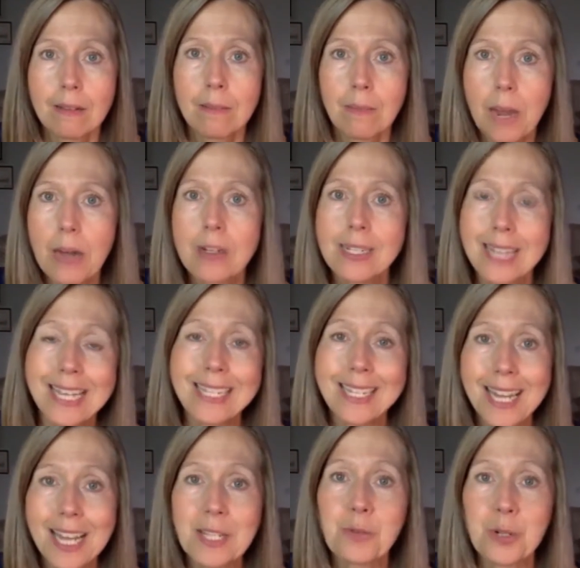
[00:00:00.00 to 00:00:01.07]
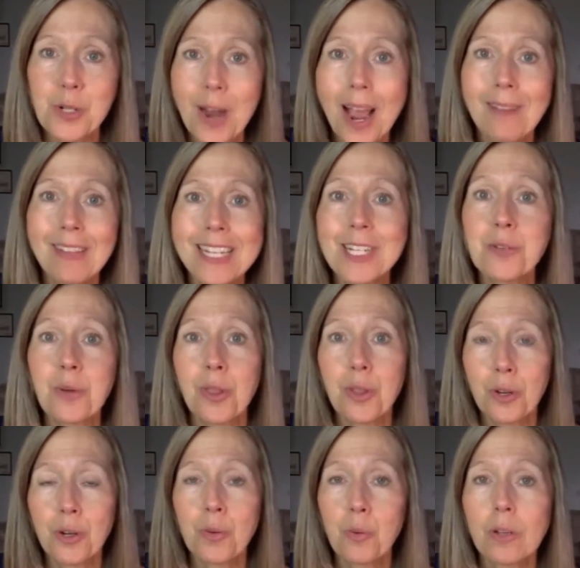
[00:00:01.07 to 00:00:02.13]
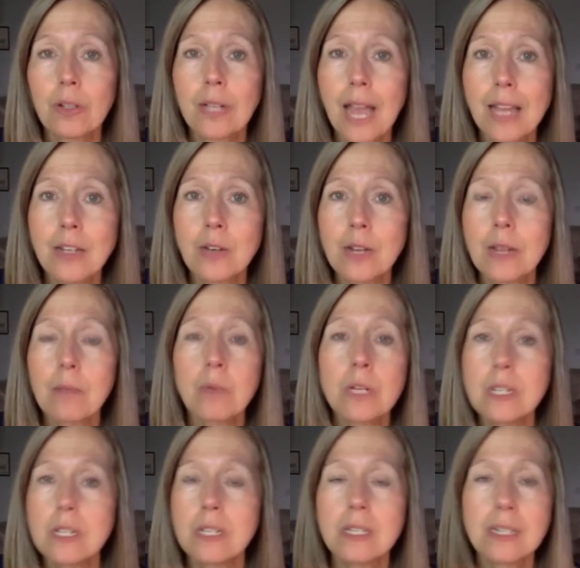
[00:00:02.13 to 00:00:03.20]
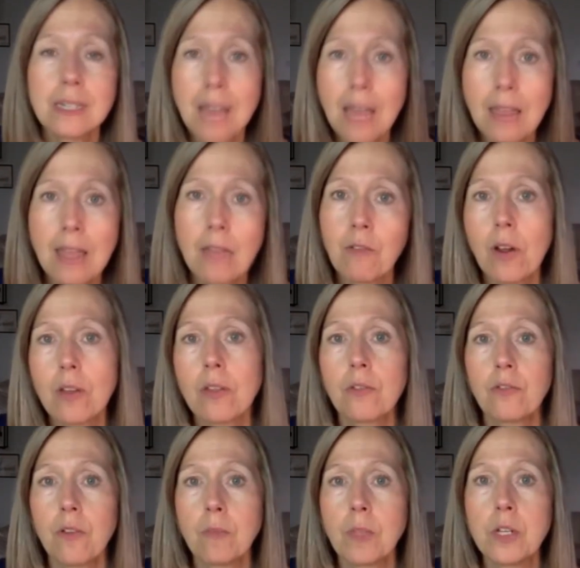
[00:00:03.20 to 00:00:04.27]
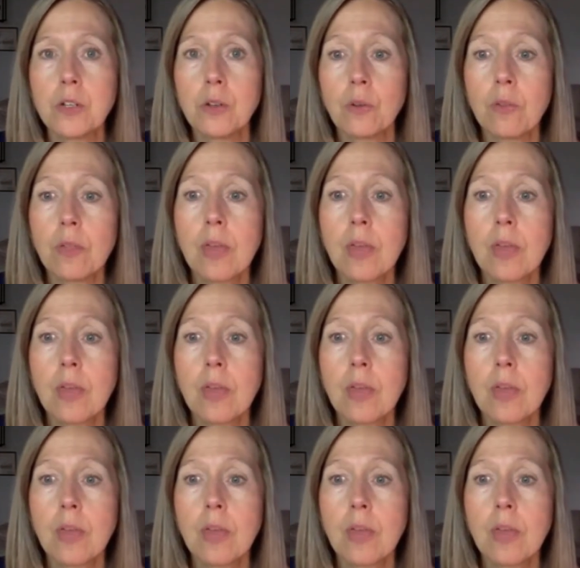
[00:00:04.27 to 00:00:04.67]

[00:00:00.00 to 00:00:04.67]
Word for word: parasites unless we're traveling to a third world country, which is nothing farther from the truth.